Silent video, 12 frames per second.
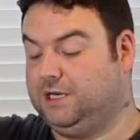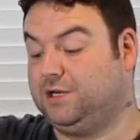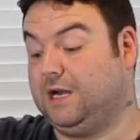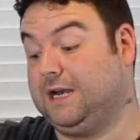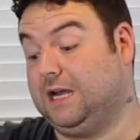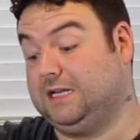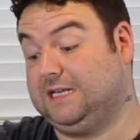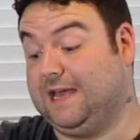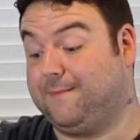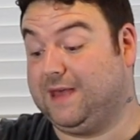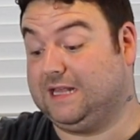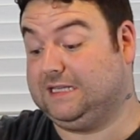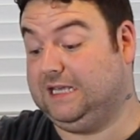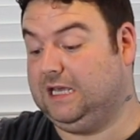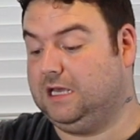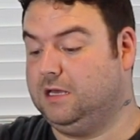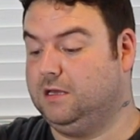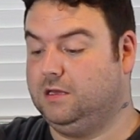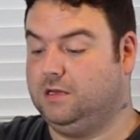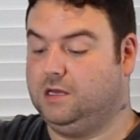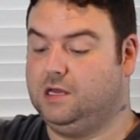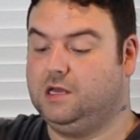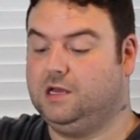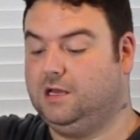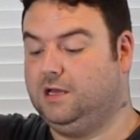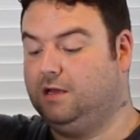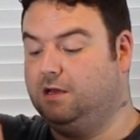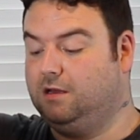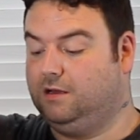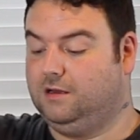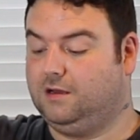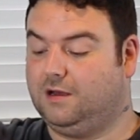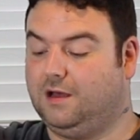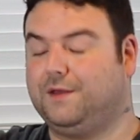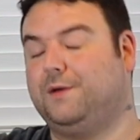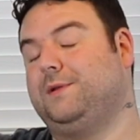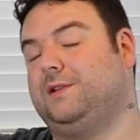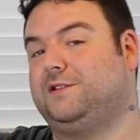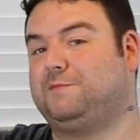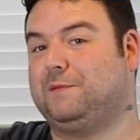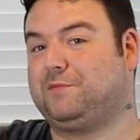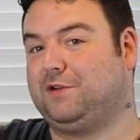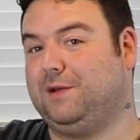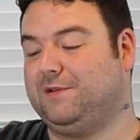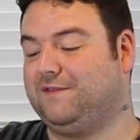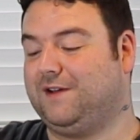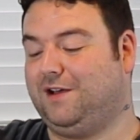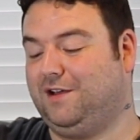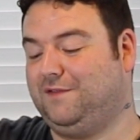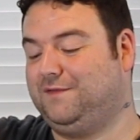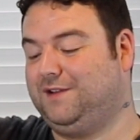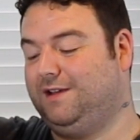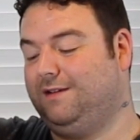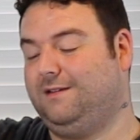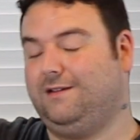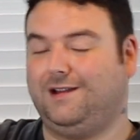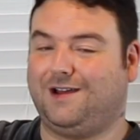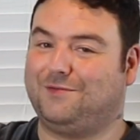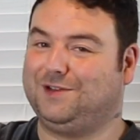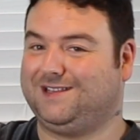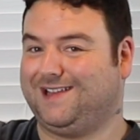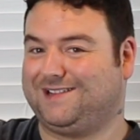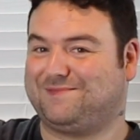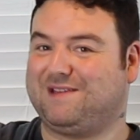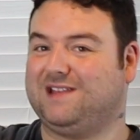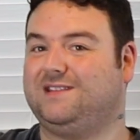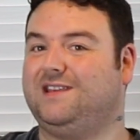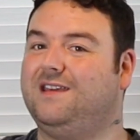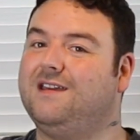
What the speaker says: Try not to get messy. Although when there's whipped cream involved, it always gets messy.